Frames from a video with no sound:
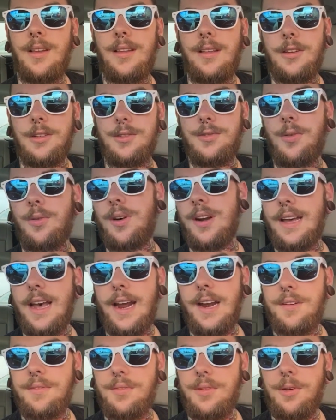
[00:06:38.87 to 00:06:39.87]
There's
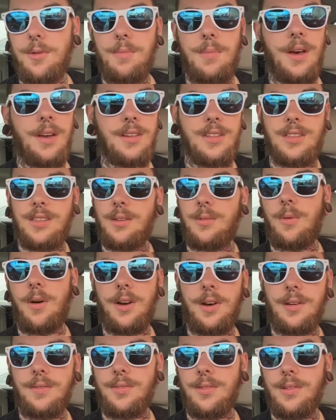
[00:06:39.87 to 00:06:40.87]
48 of you, but you're still
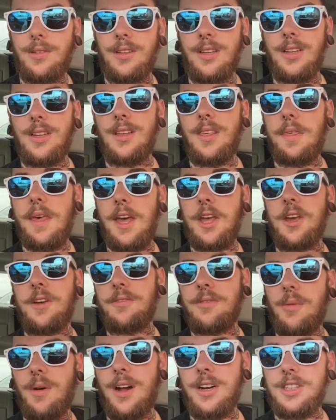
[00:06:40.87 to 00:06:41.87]
wonderful. Thank you
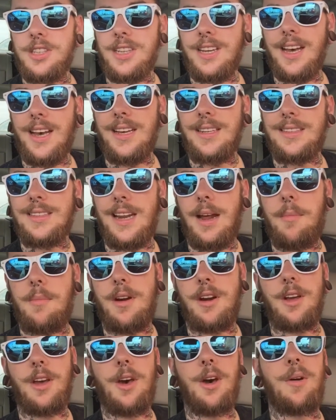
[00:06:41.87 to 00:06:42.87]
for watching, guys. I'm
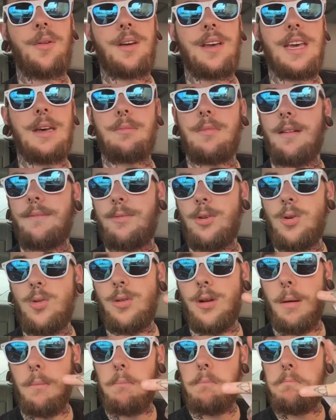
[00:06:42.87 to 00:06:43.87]
gonna go get my
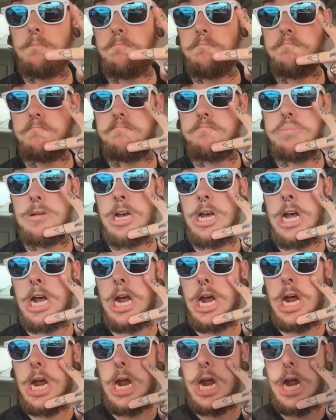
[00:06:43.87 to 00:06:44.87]
food.
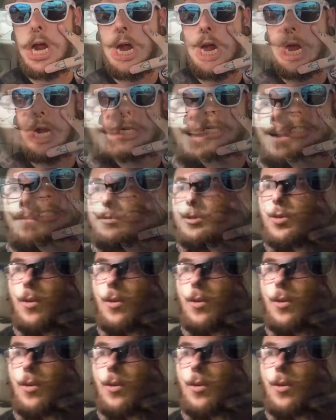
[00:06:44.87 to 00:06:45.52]
Peace. What is up?